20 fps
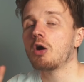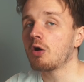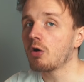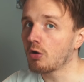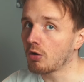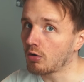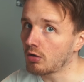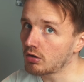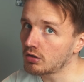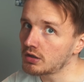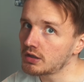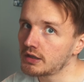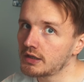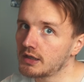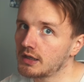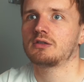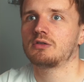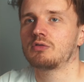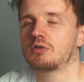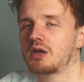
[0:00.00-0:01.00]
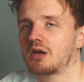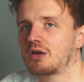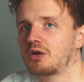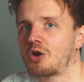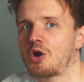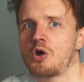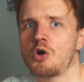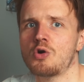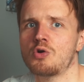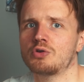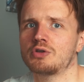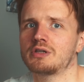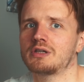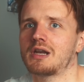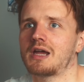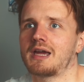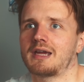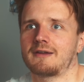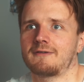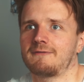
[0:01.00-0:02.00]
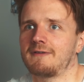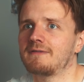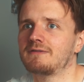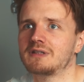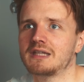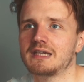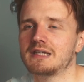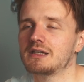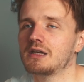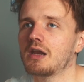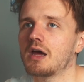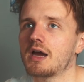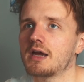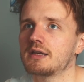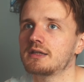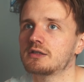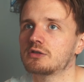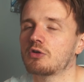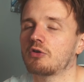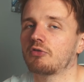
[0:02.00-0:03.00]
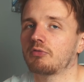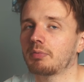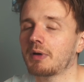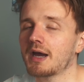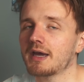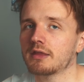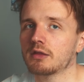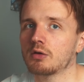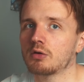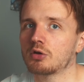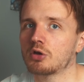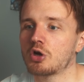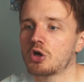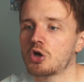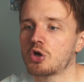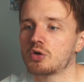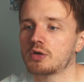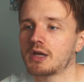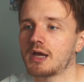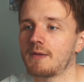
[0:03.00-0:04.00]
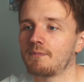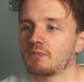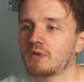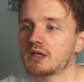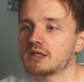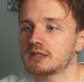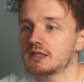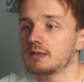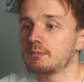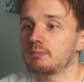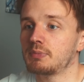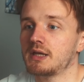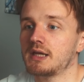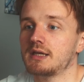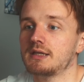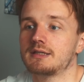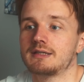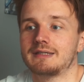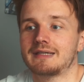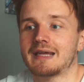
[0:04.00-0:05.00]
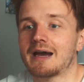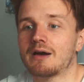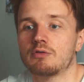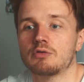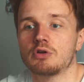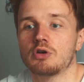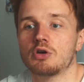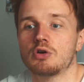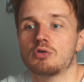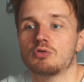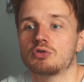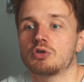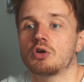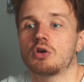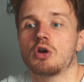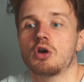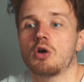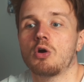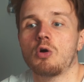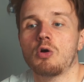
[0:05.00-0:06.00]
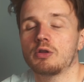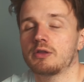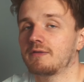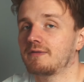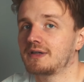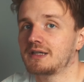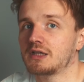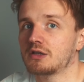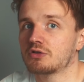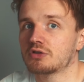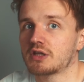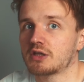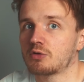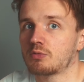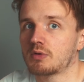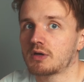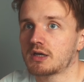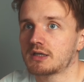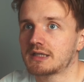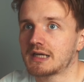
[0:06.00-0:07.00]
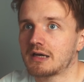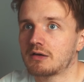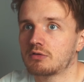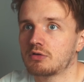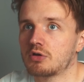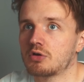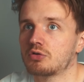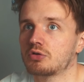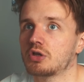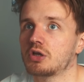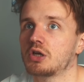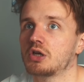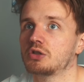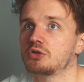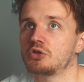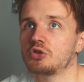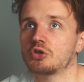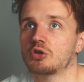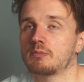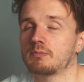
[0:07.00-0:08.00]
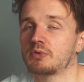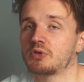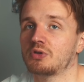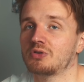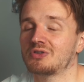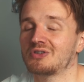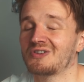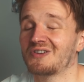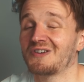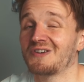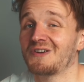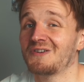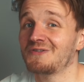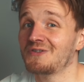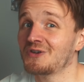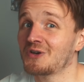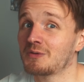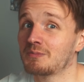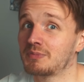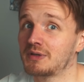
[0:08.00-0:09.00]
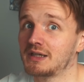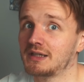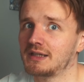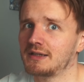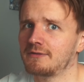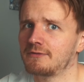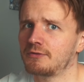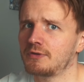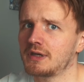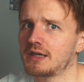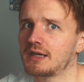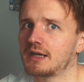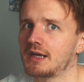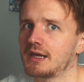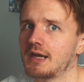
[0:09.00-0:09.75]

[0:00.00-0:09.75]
or you can code like 15 lines of Python code and simply download all the videos that you want to download to your computer for completely free